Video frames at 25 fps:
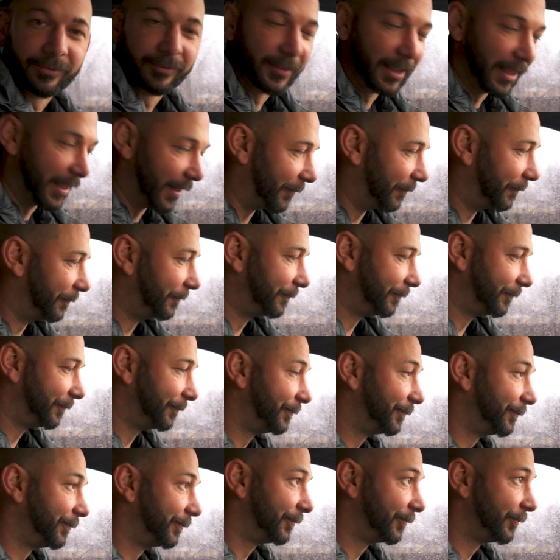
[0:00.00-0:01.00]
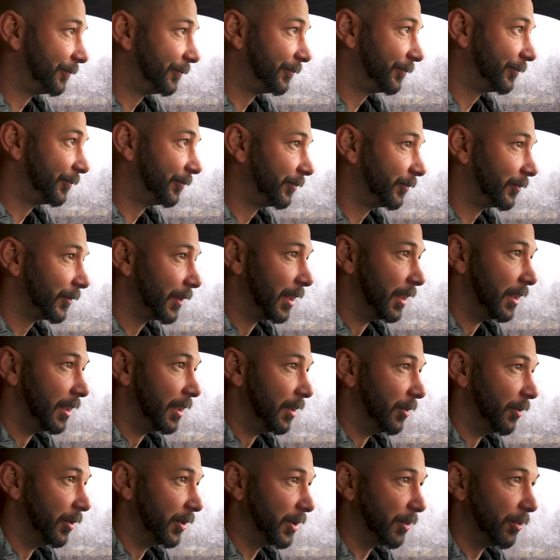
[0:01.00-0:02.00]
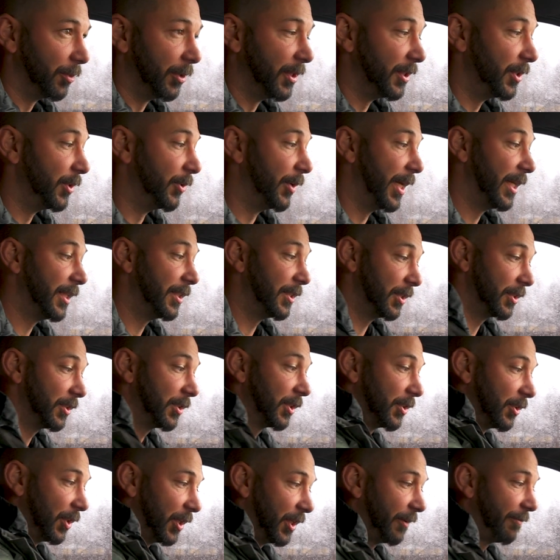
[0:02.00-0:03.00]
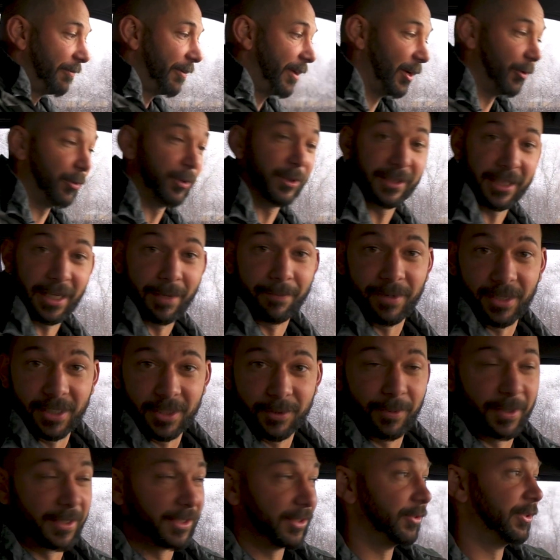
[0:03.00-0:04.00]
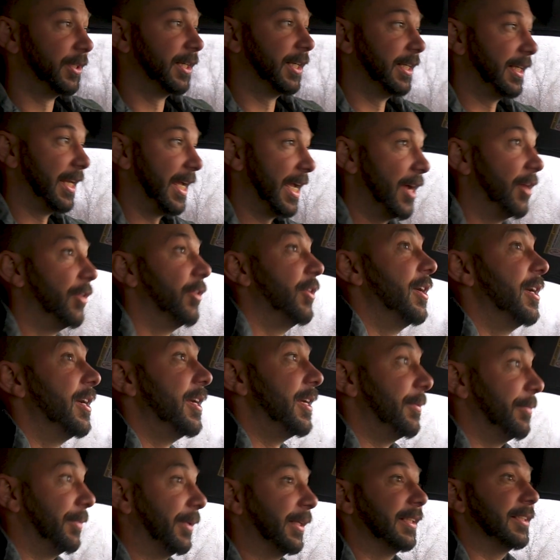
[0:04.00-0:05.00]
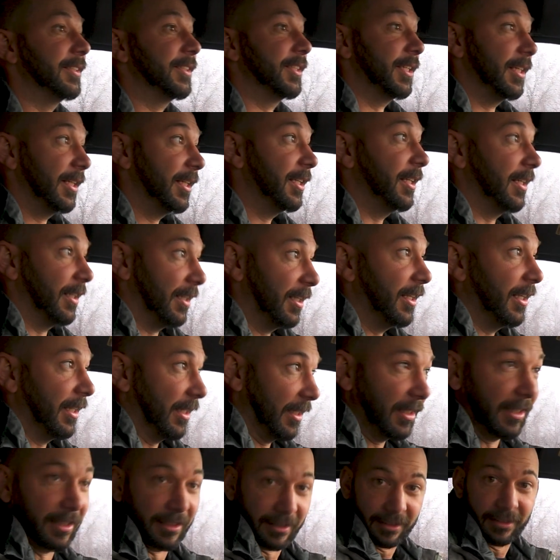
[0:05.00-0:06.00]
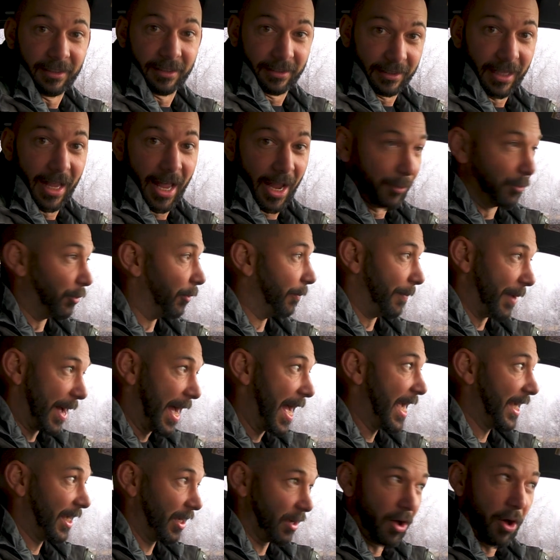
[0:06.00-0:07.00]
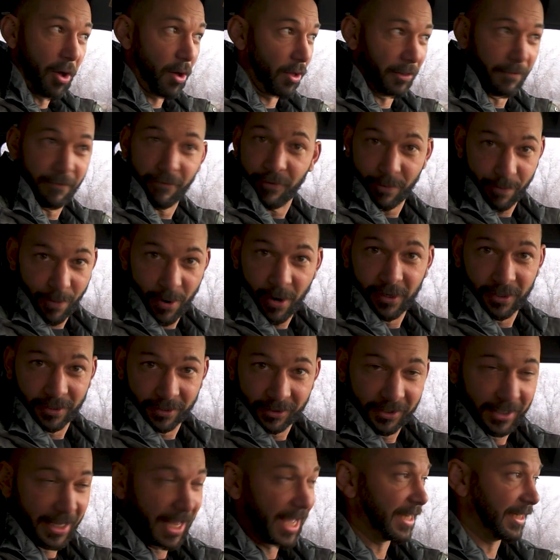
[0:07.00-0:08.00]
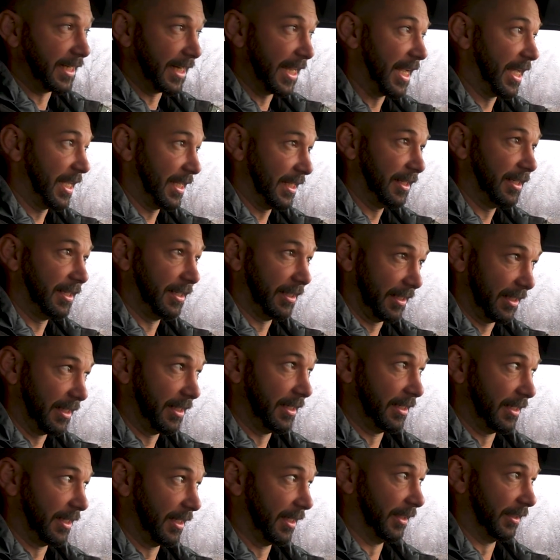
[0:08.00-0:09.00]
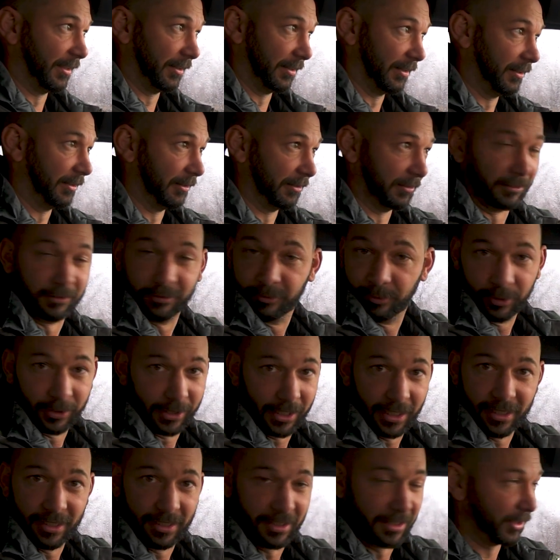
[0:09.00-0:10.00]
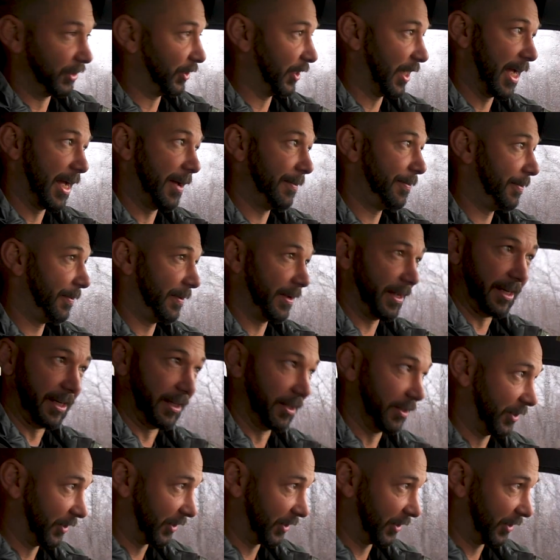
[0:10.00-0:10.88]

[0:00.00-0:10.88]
Yeah. Which I'm going to do. And just to clarify, what that means by doing it now means I will buy all of the parts that day, and then we'll get it in the shop, and it'll